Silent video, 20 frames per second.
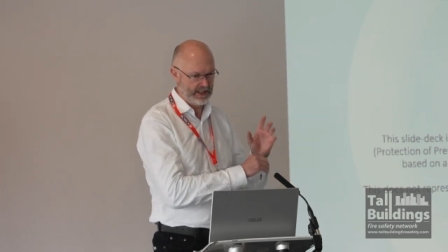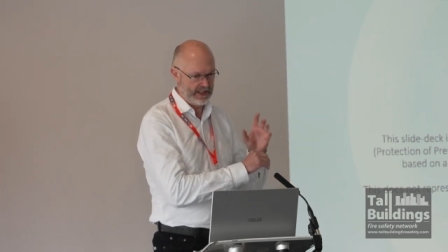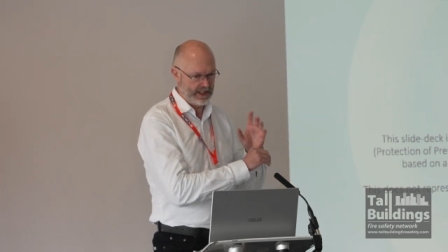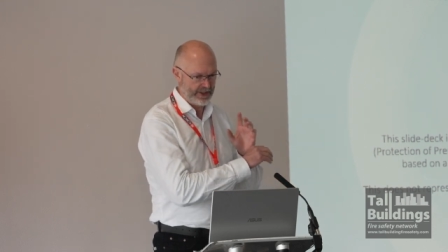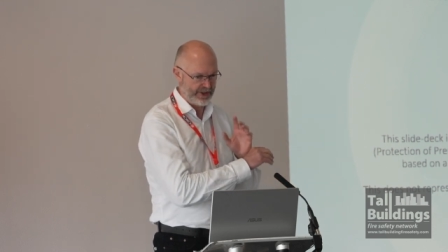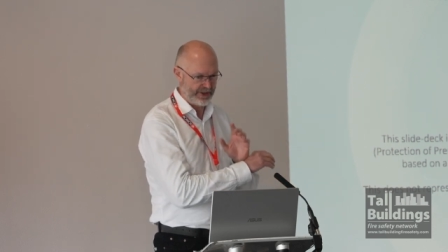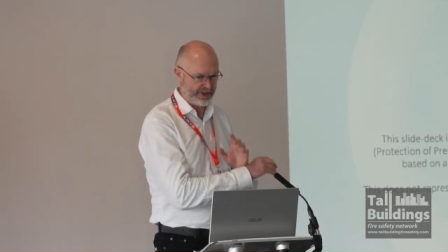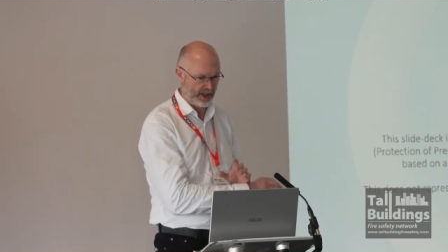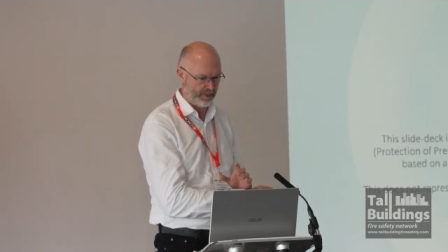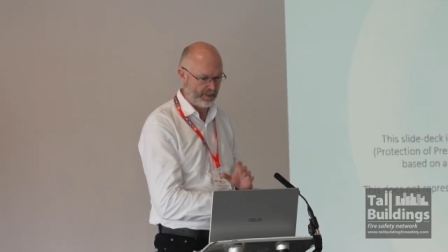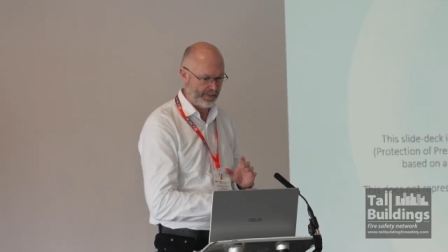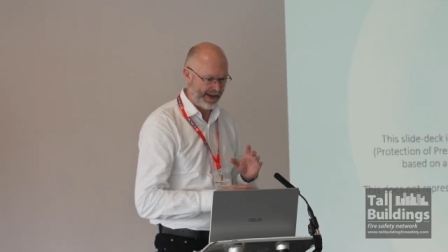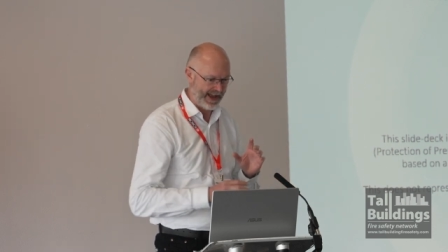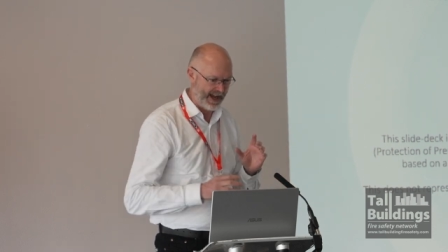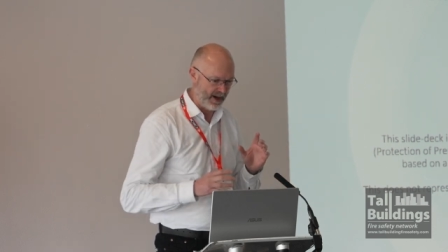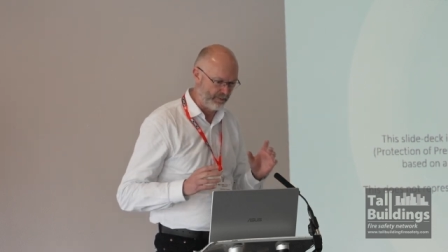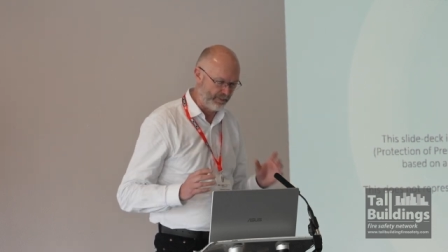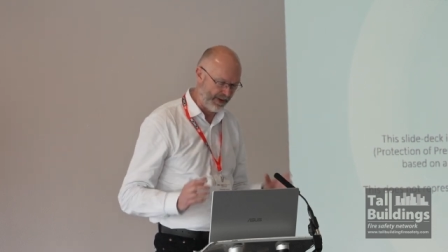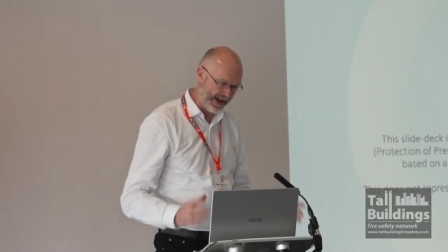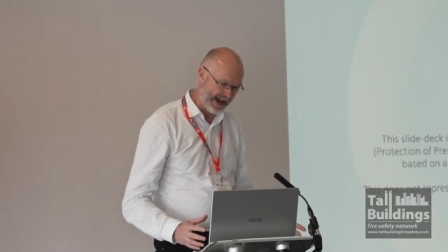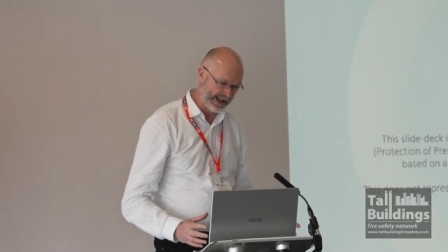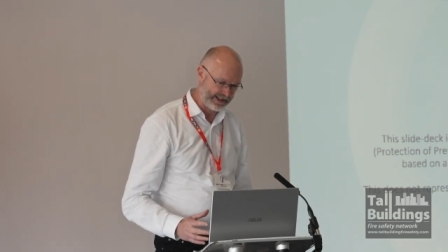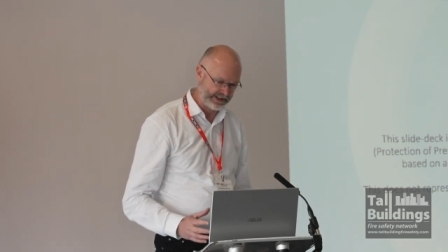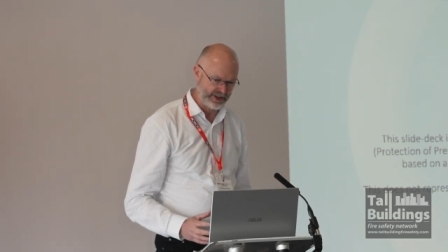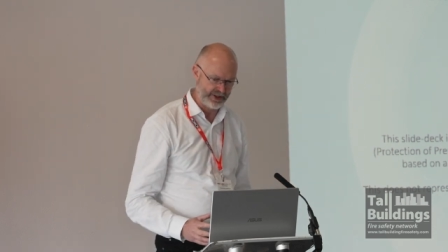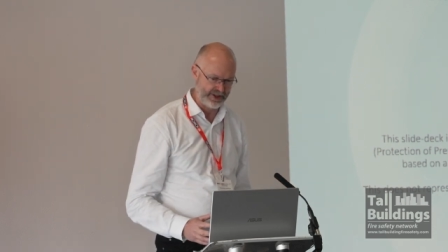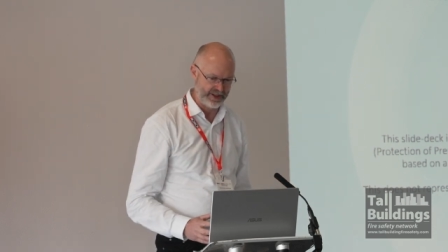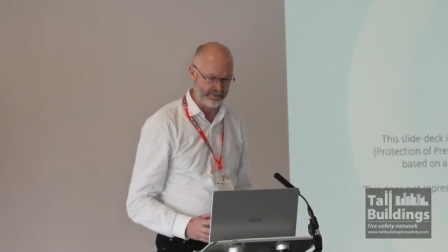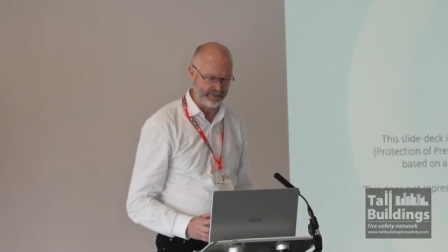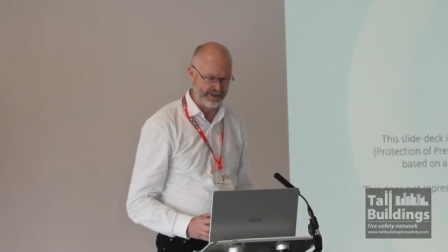She told me about how badly
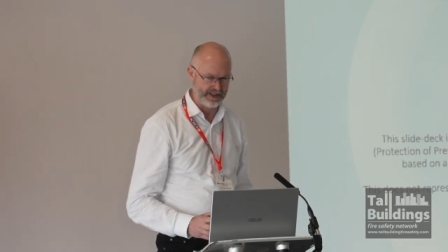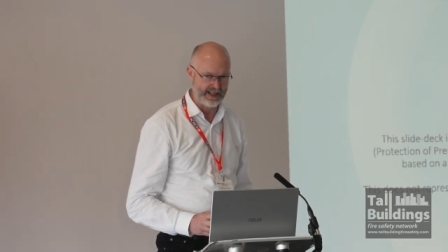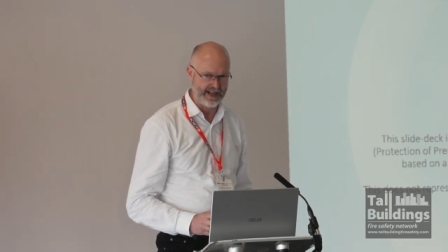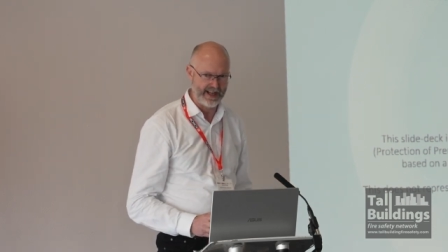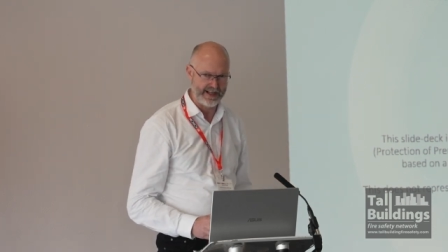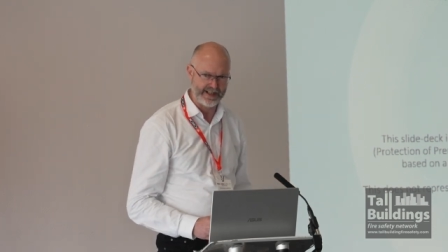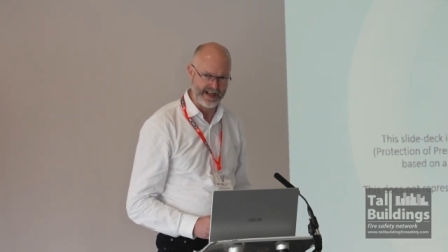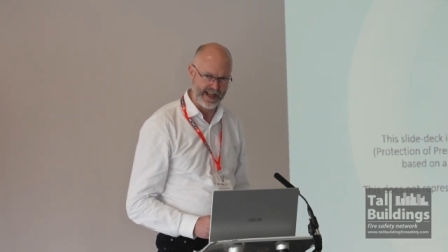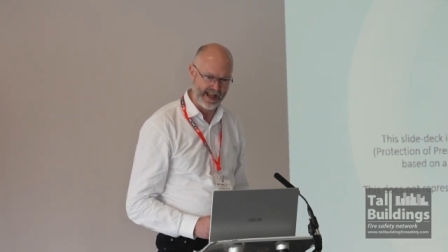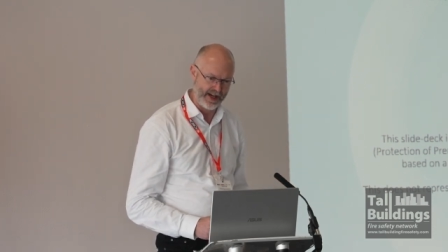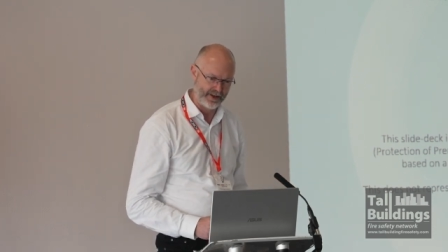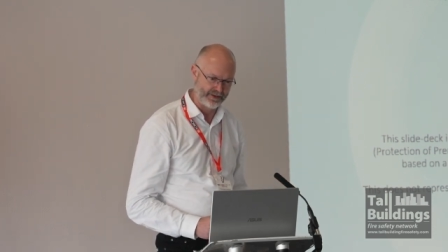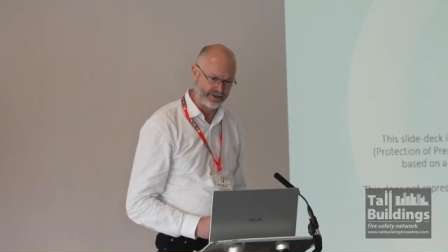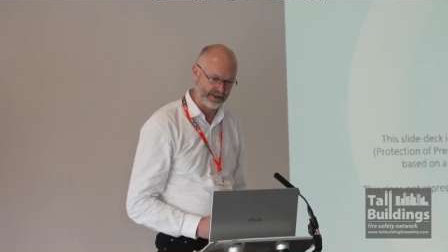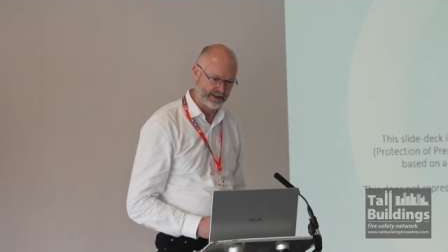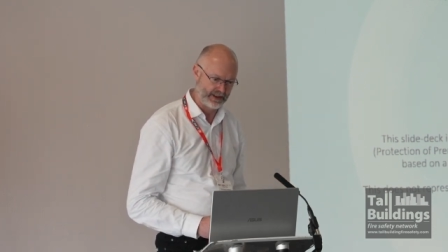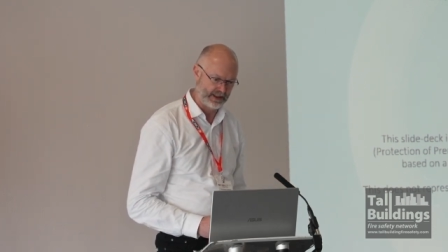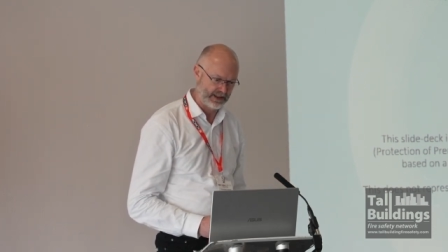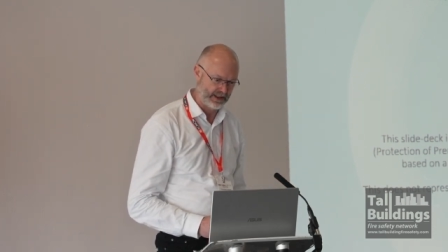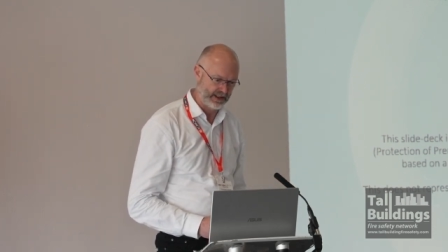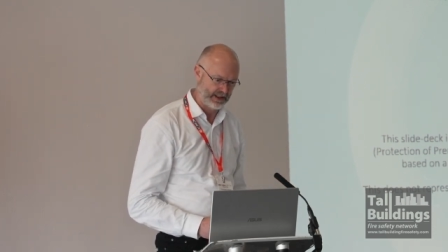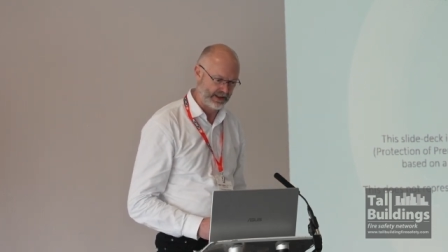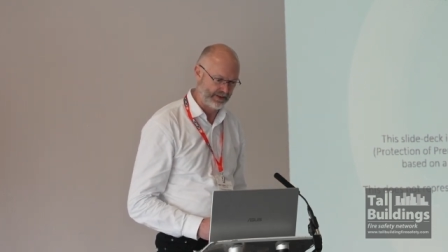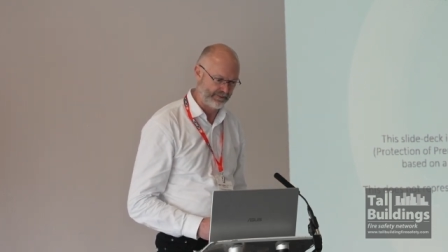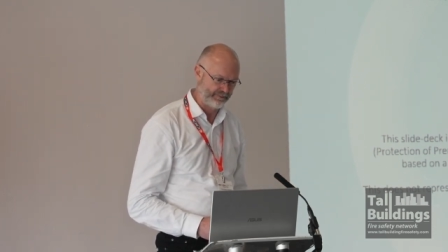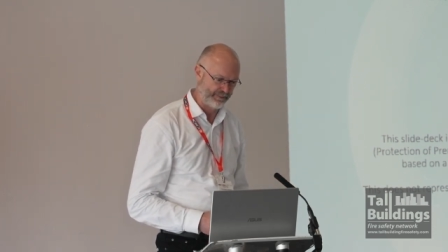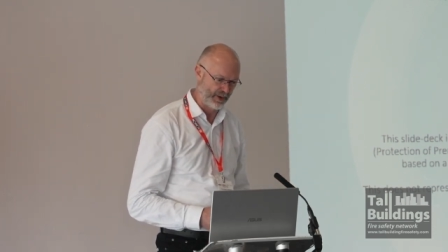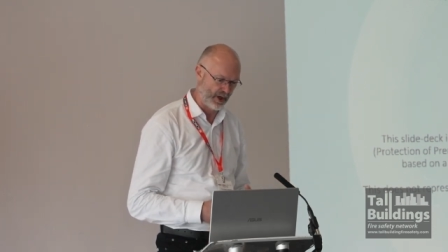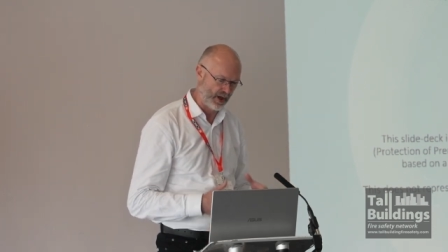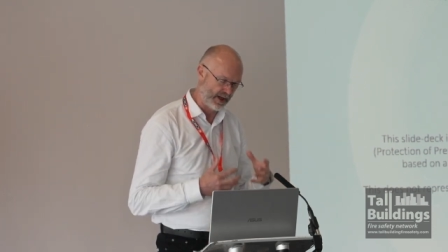she'd been let down uh,
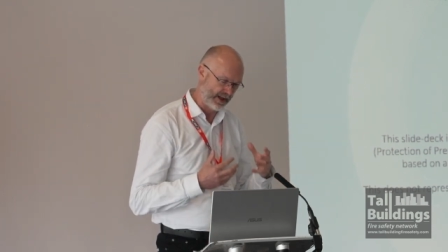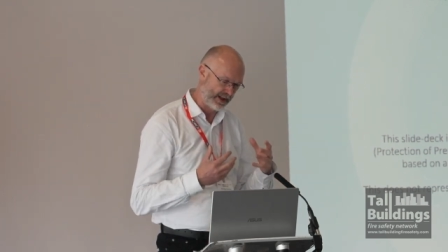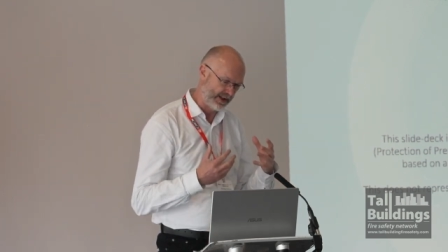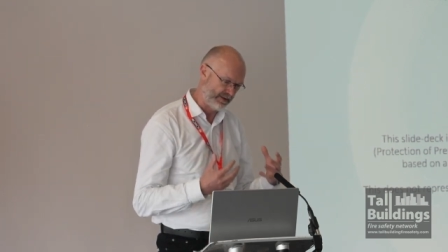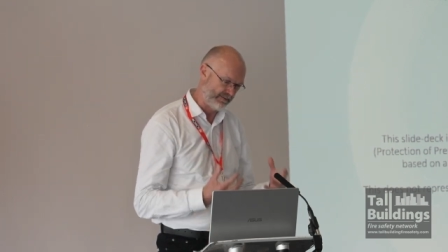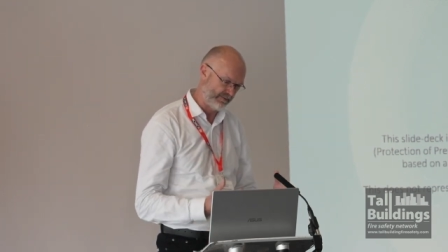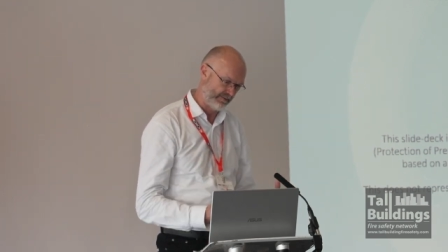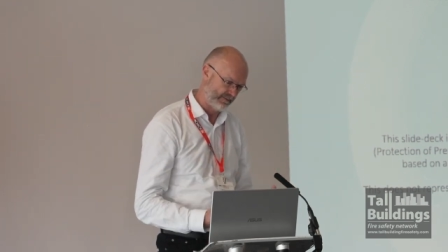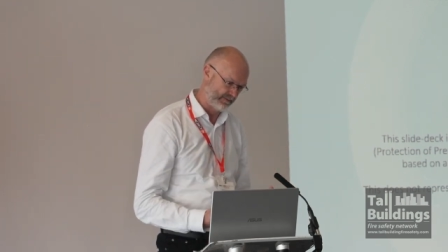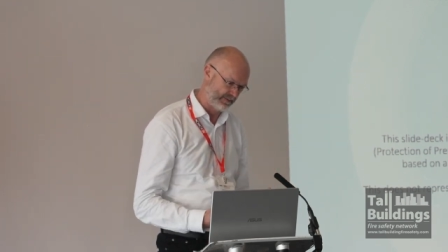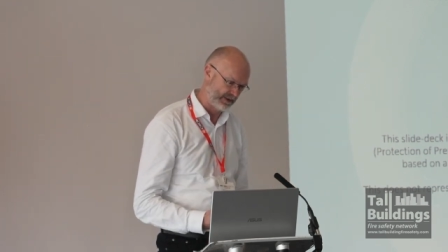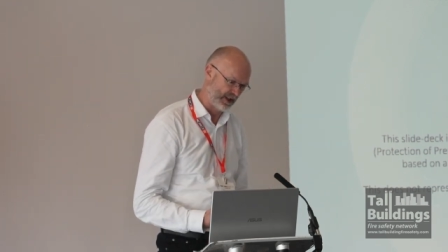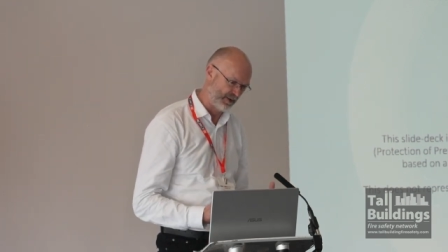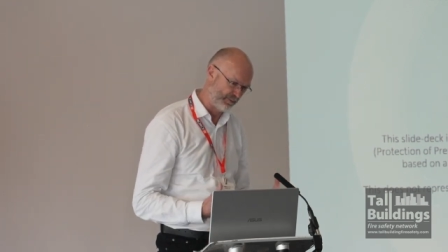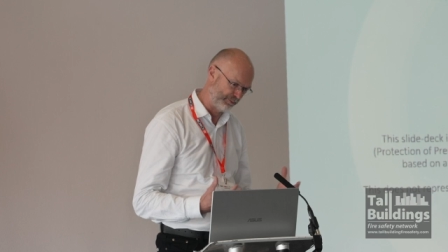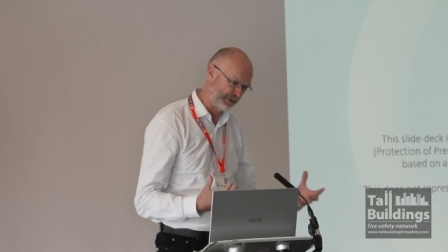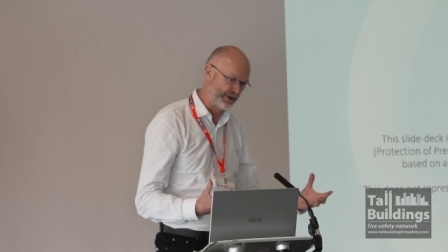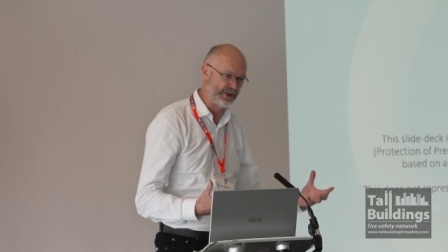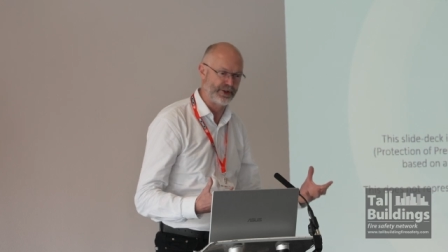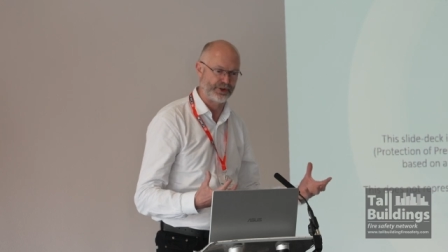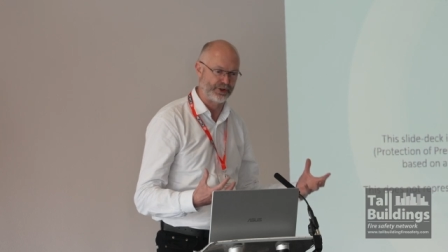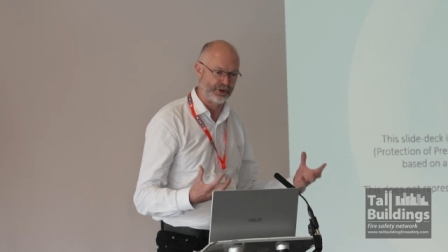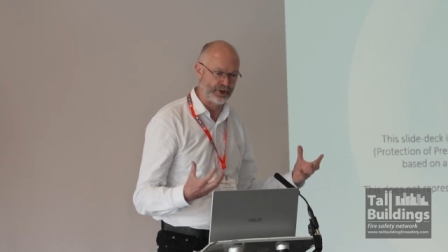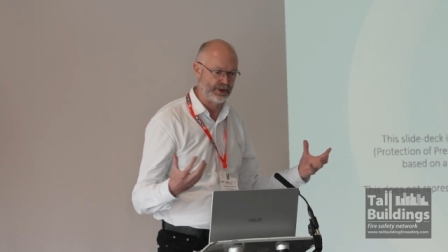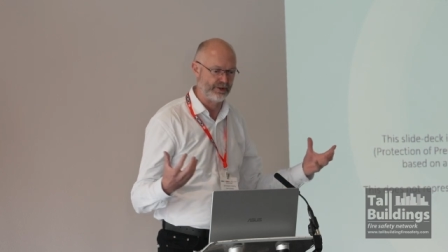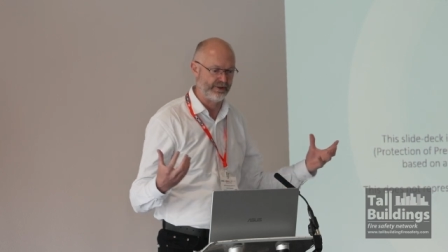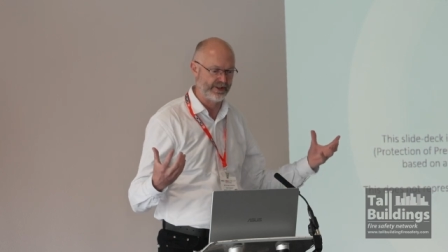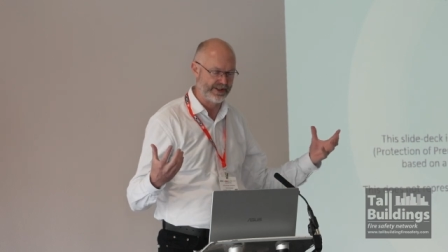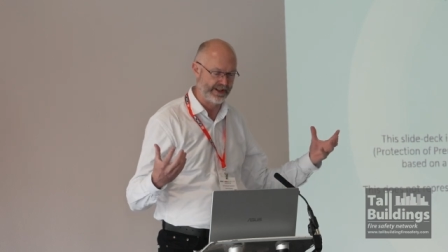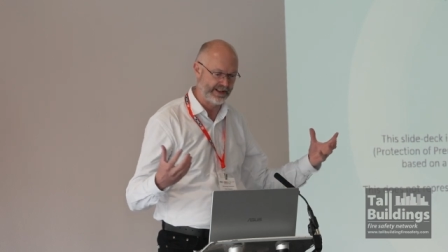by you know British
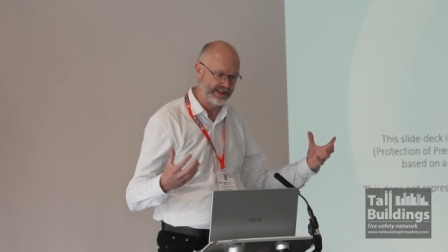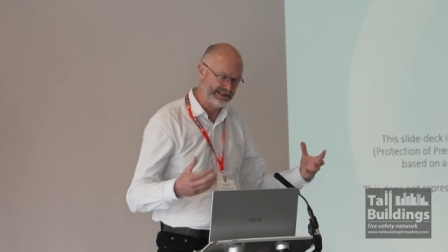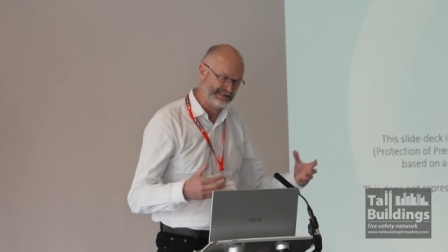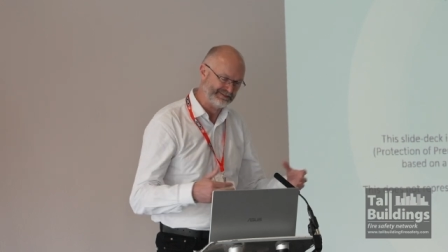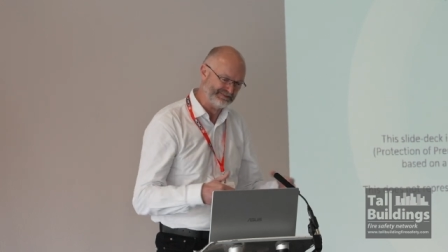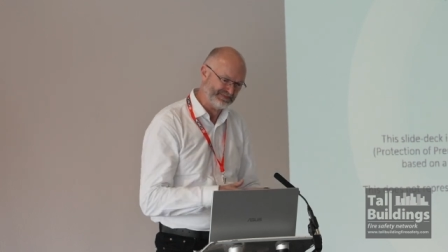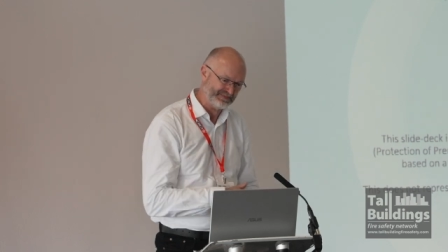security,